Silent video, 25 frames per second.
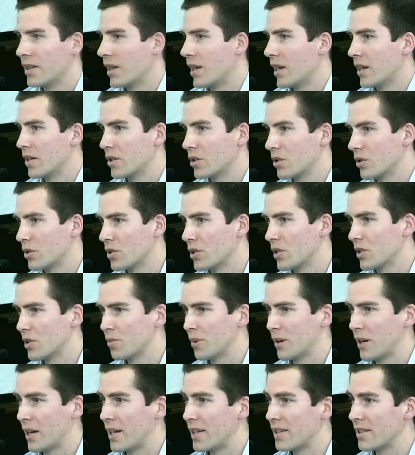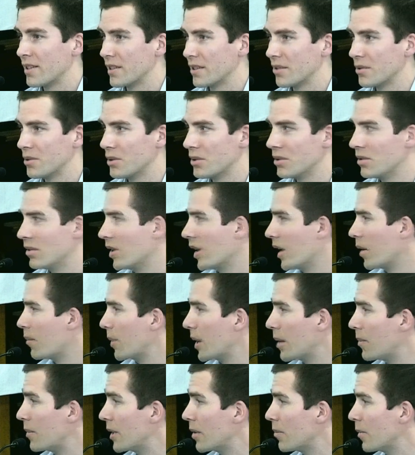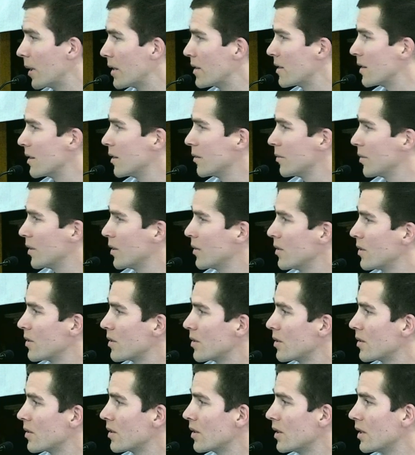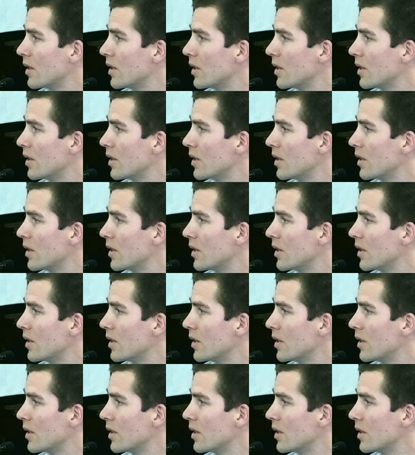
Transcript: unconscious bias level, like maybe it makes a difference.